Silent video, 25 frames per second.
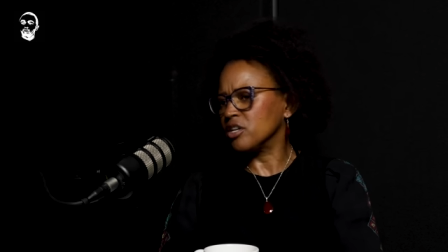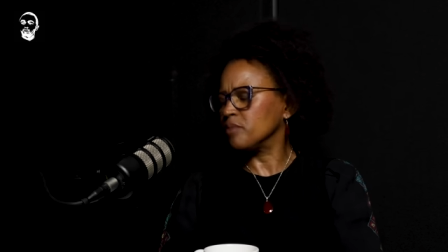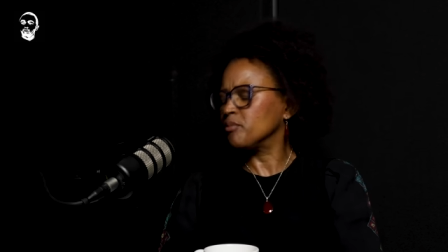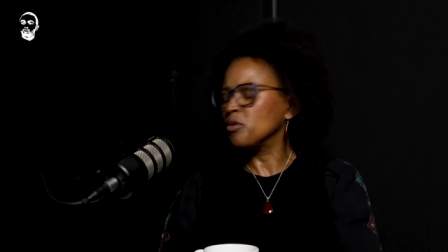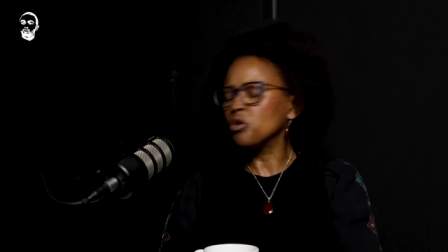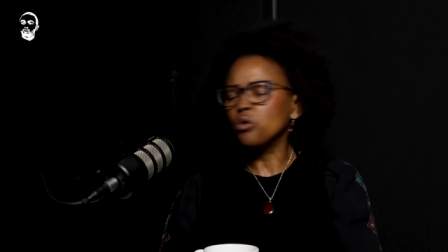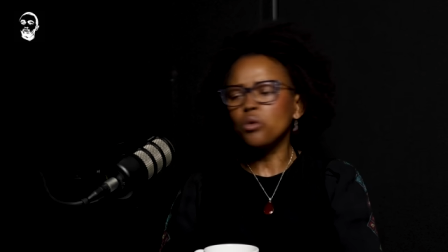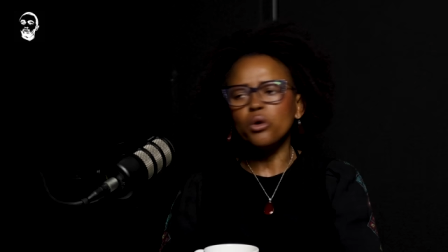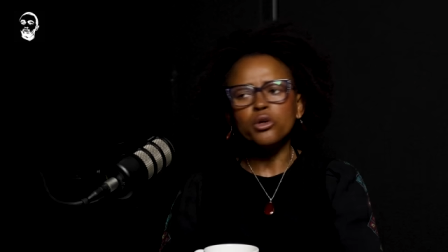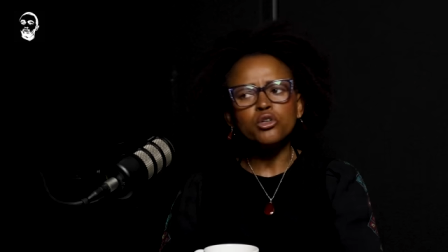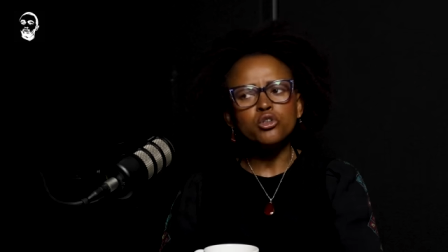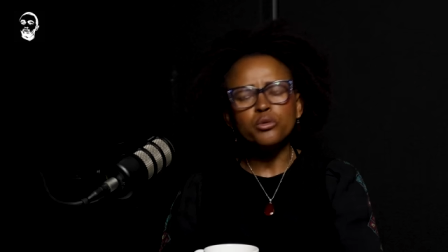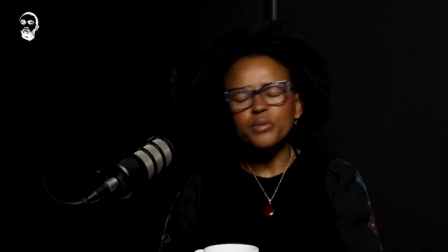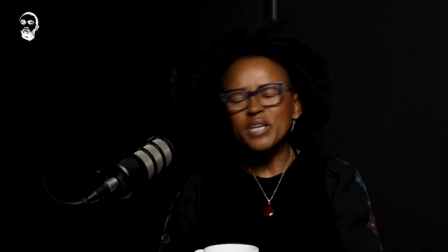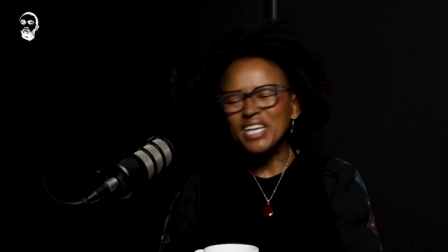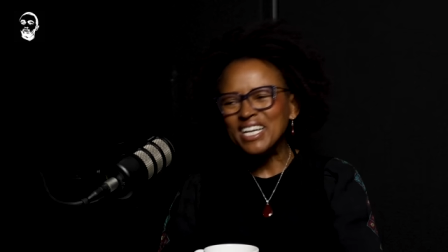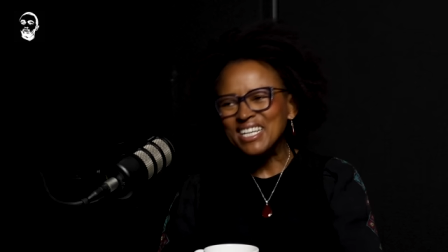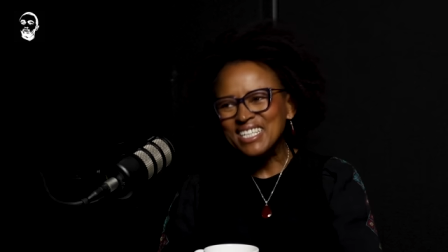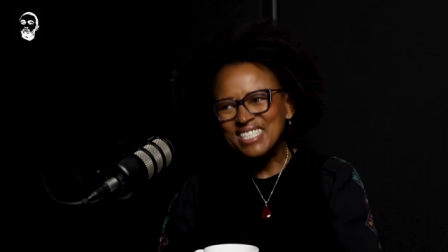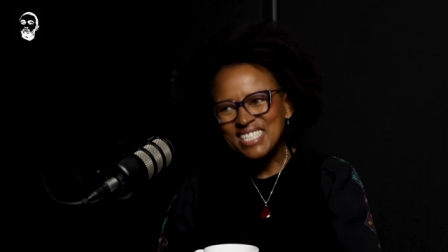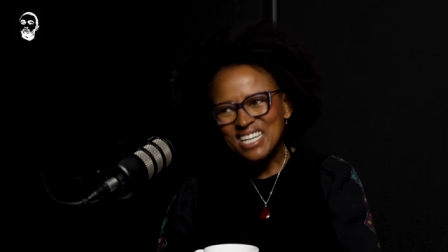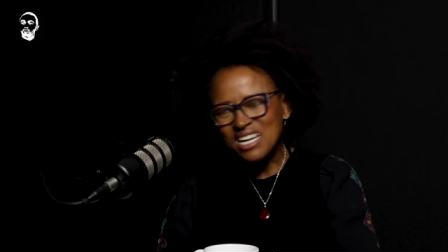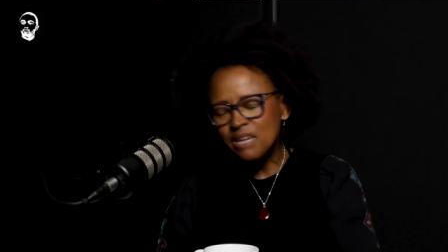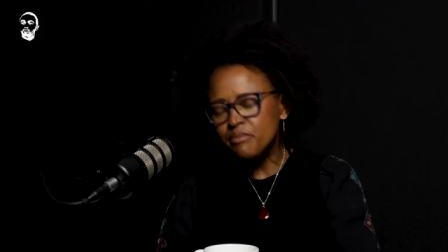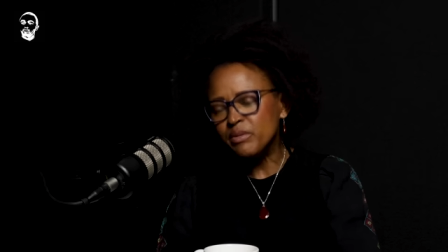I'm not going to be
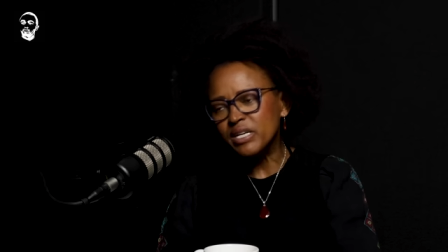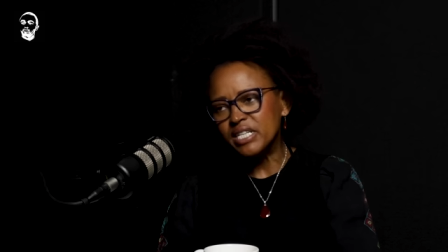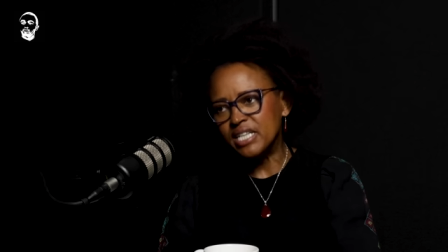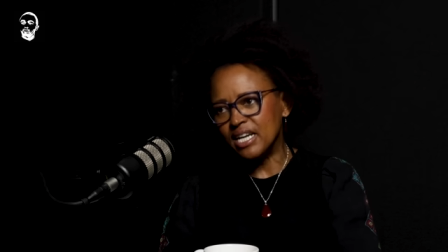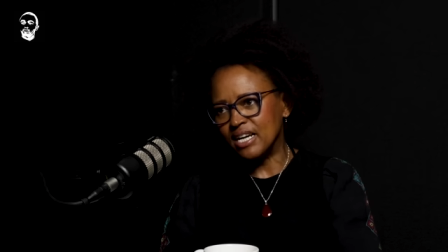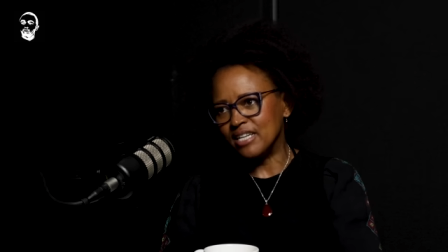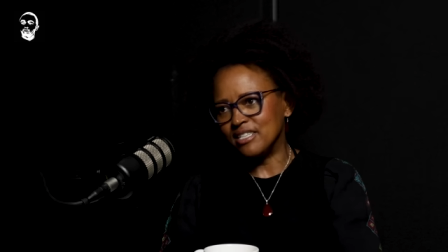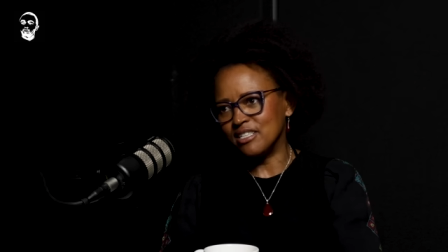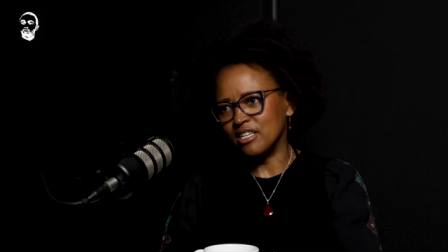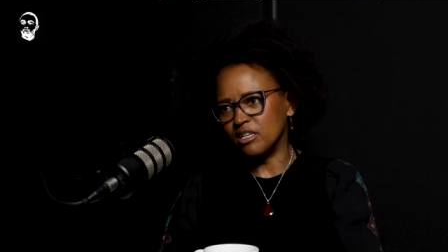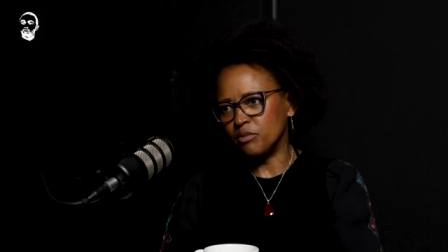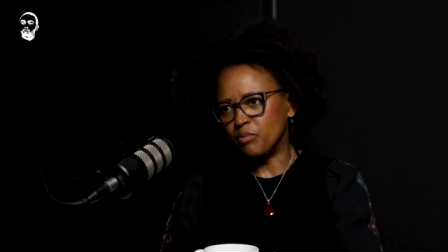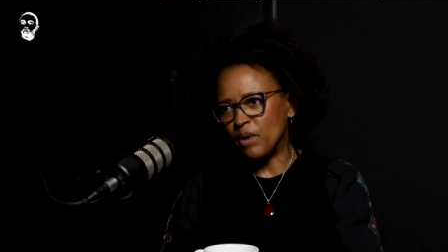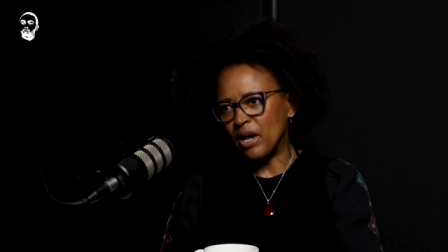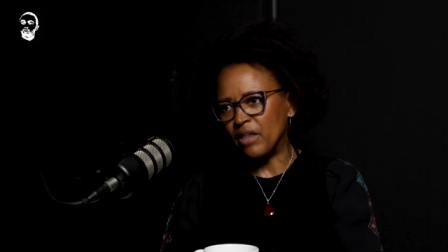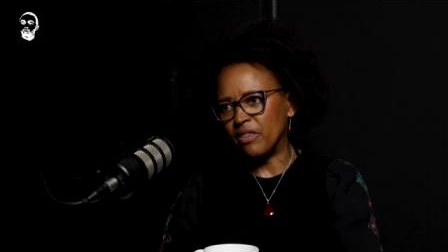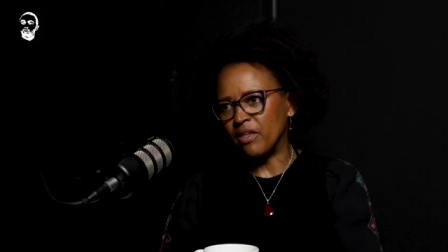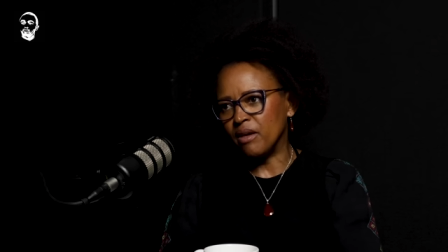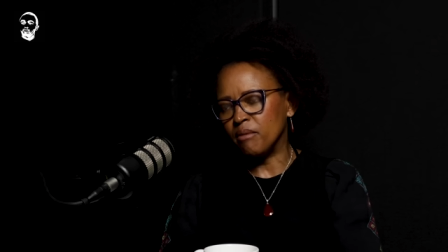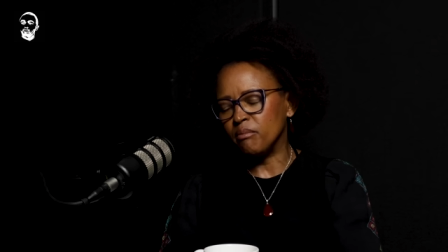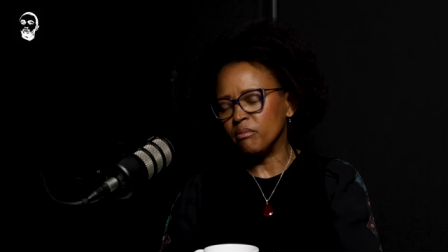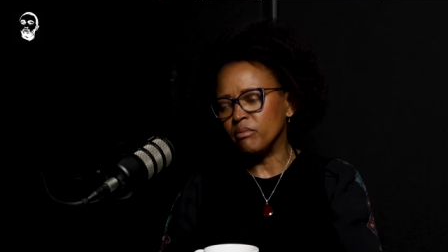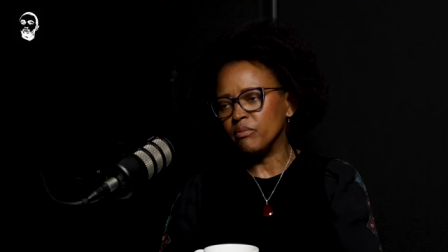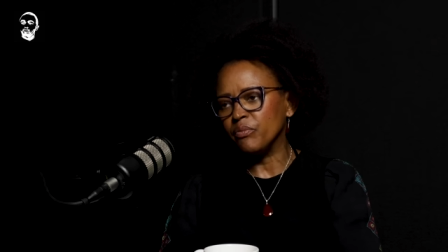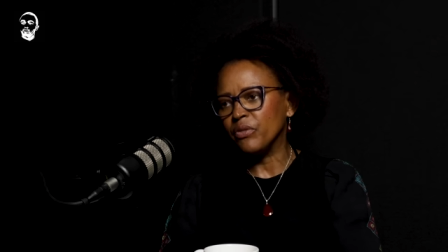intimidated by
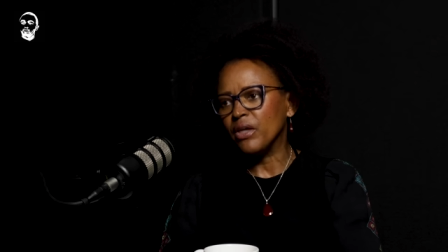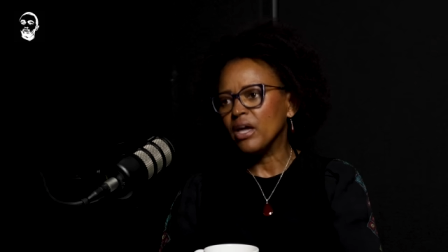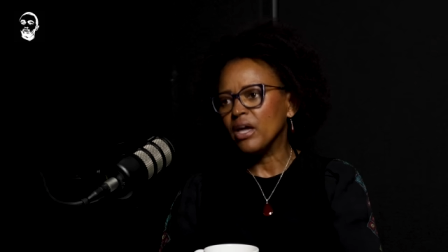them.